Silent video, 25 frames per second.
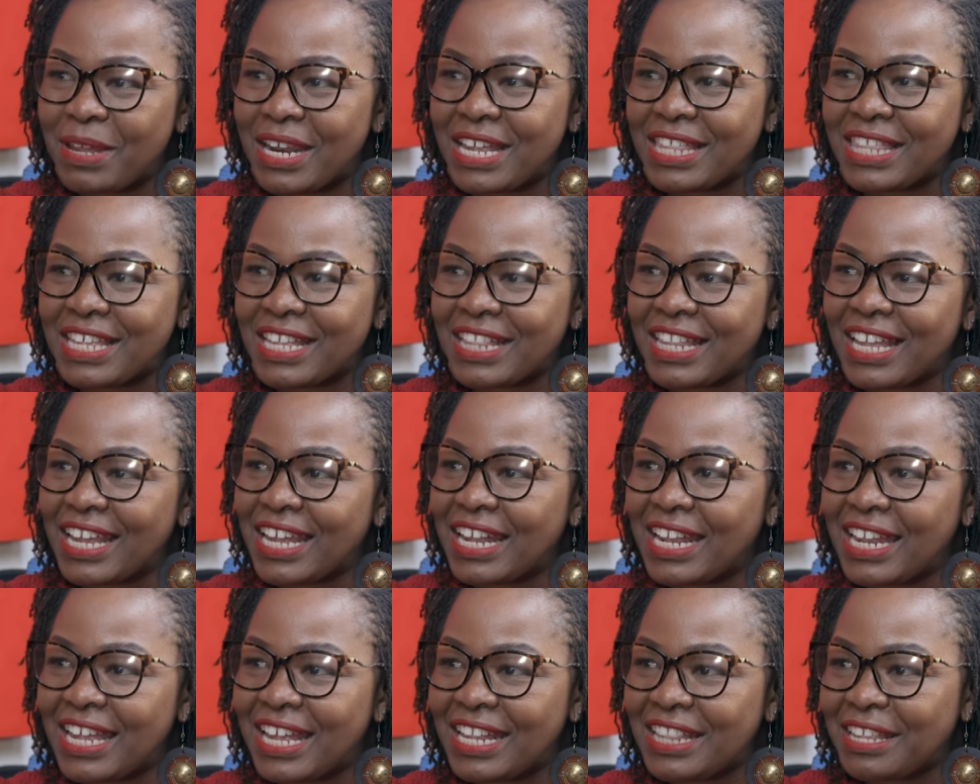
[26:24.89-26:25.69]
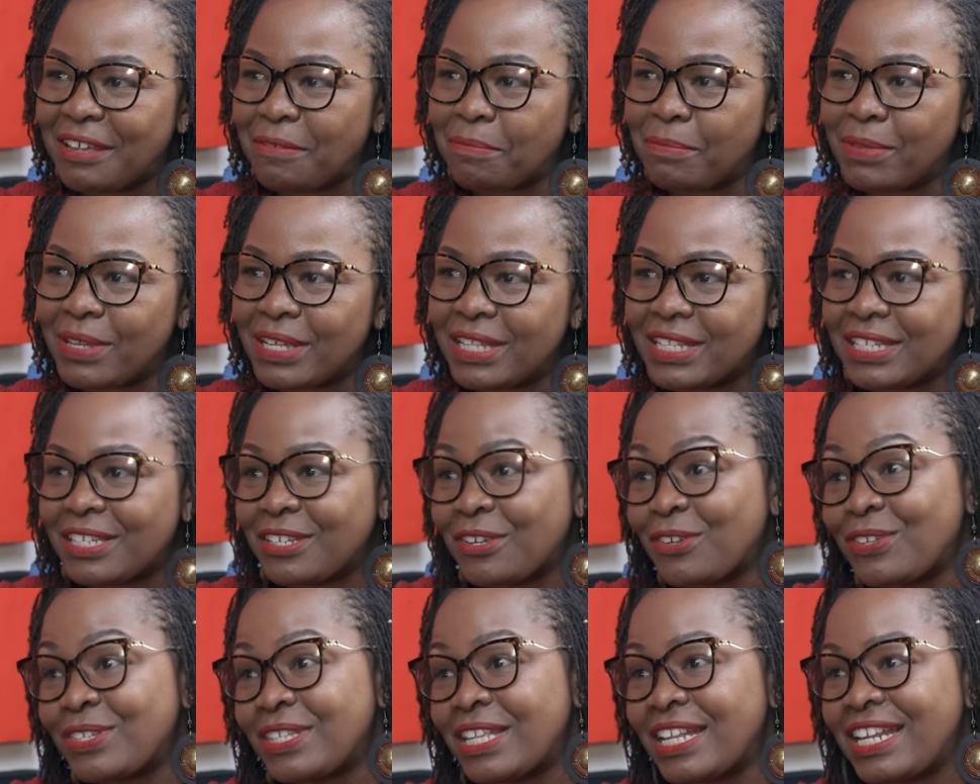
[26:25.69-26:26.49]
but I think they cleared their
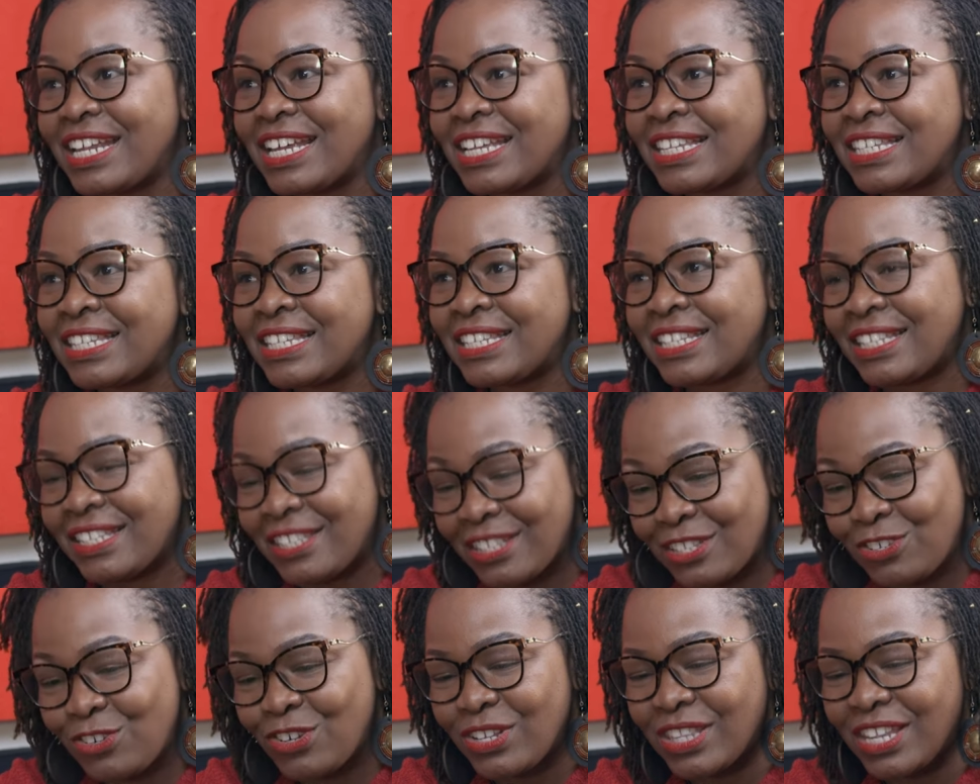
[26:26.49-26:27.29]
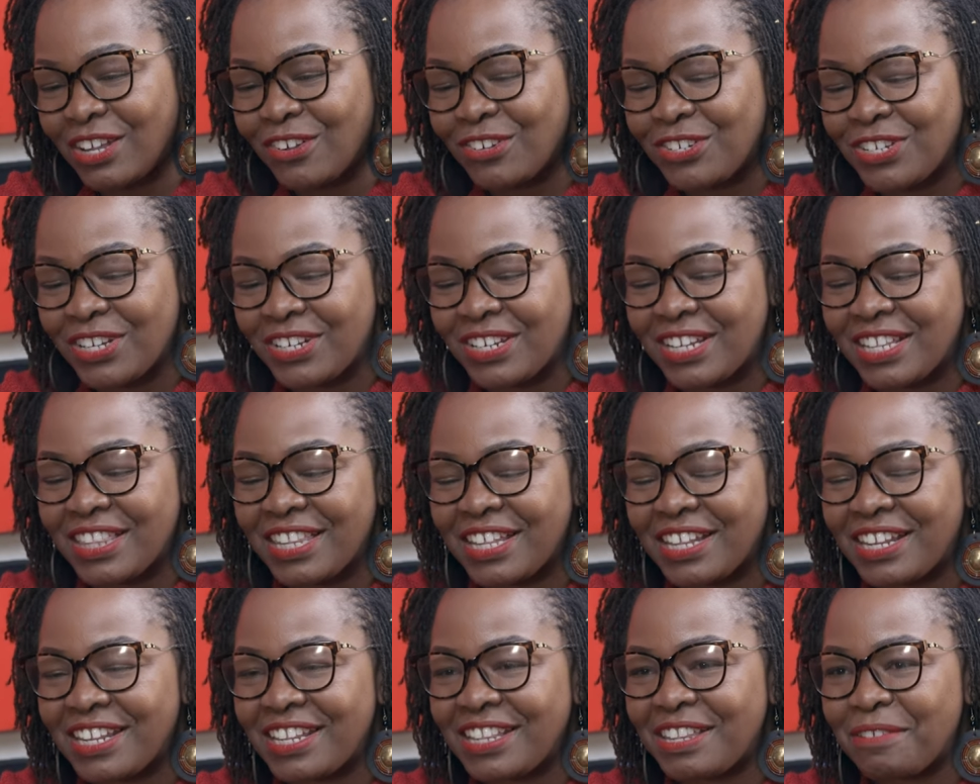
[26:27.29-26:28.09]
bills because the next during the auction day
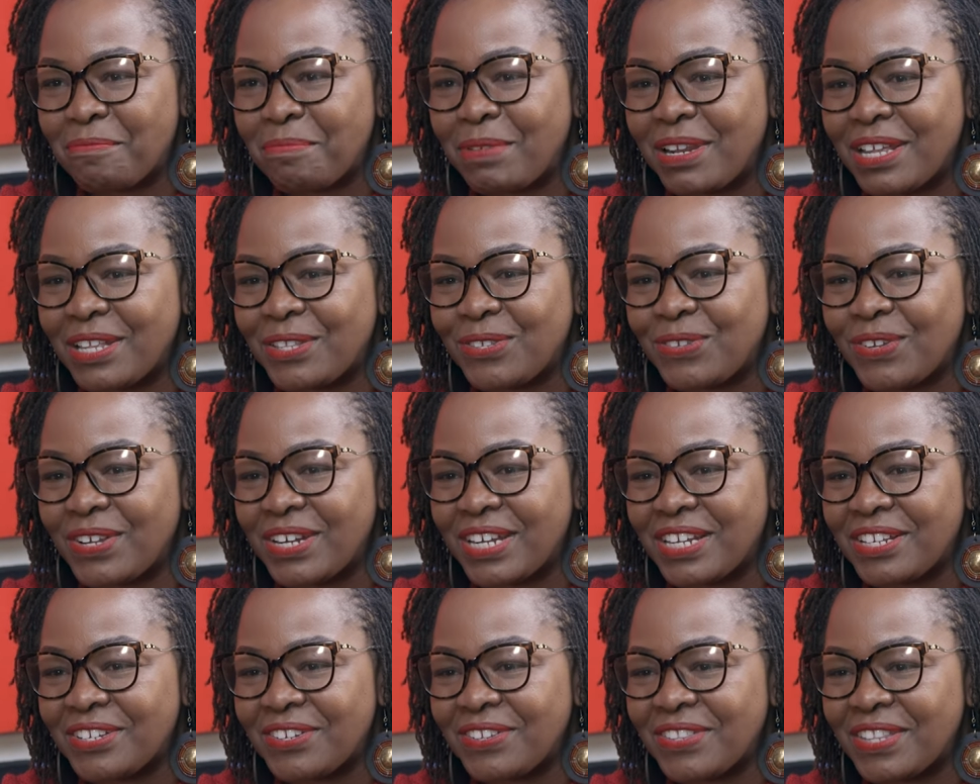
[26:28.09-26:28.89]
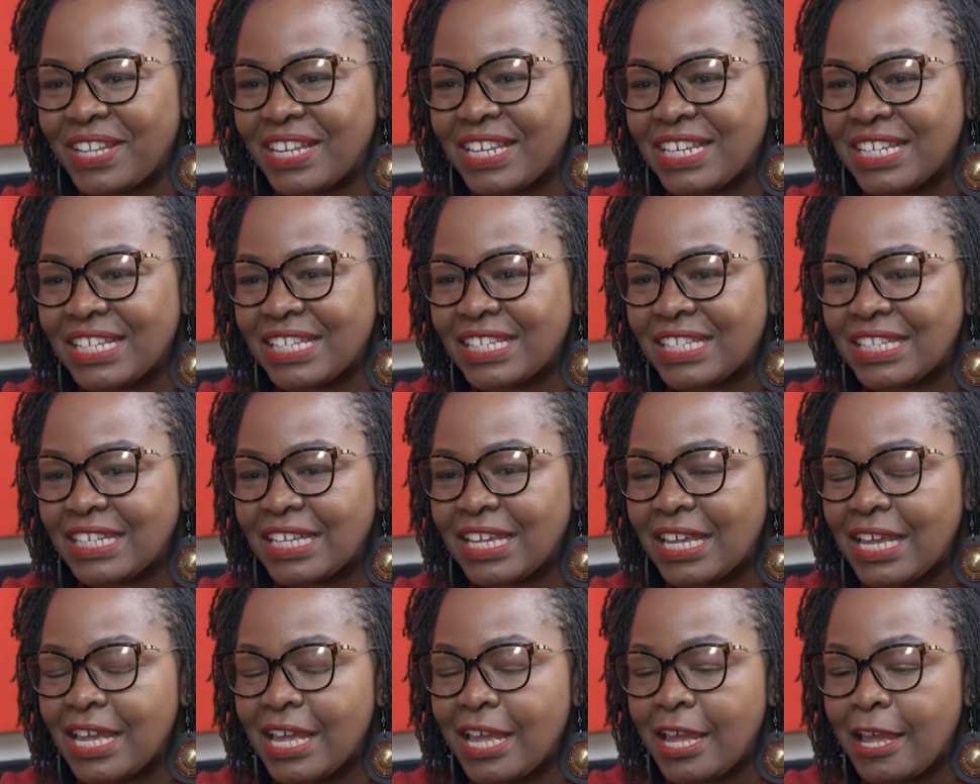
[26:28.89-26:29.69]
the, the planes weren't on the list.